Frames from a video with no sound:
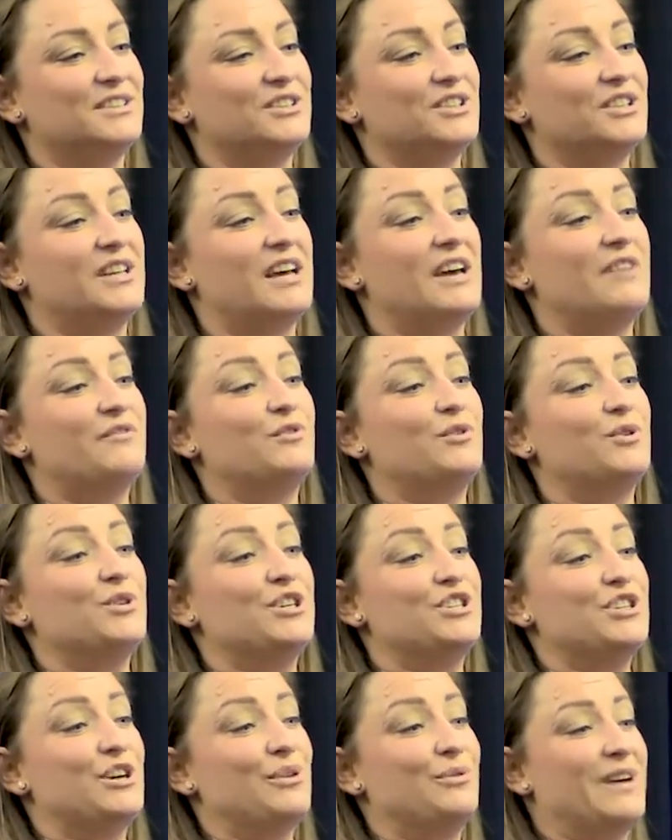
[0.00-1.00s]
so therefore
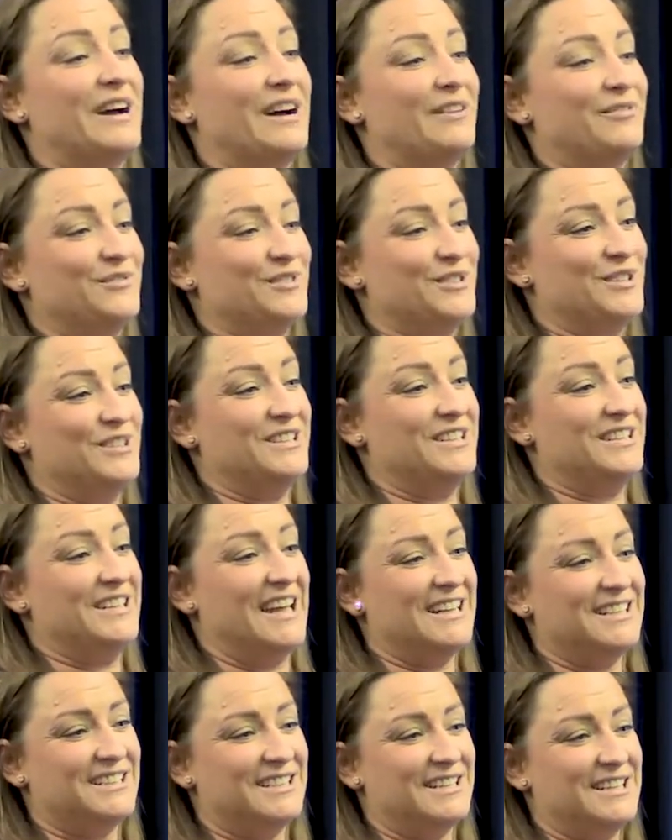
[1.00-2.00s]
you don't have to
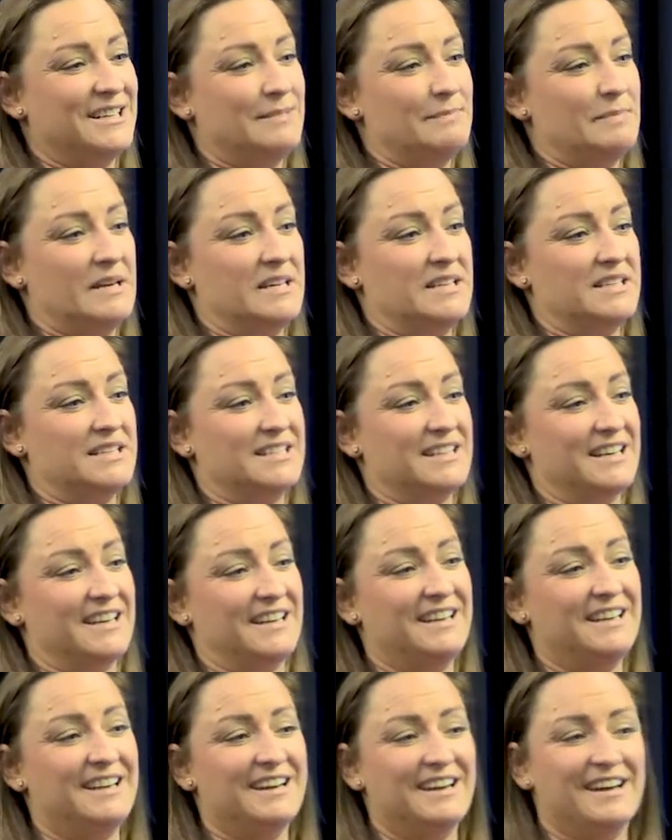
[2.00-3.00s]
get an
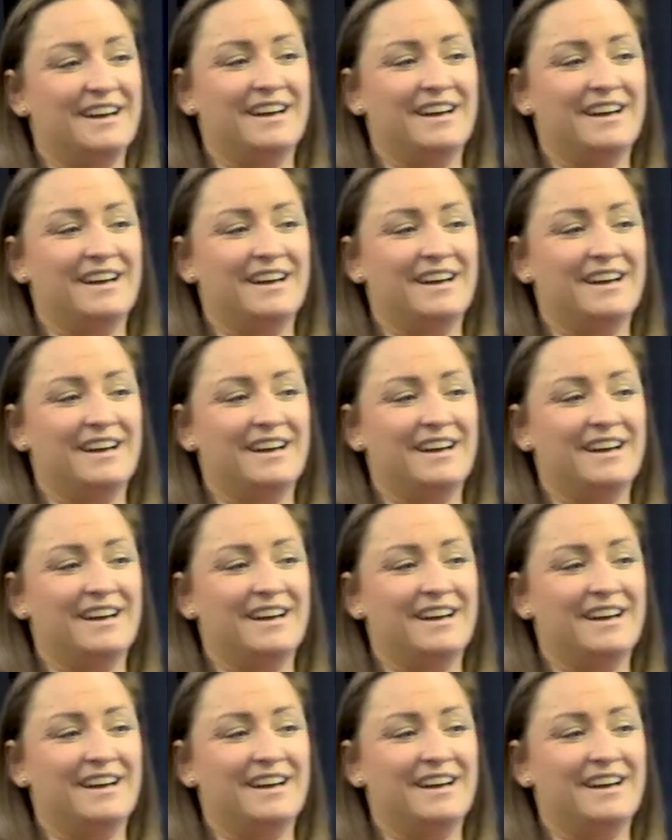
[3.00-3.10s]
EPC.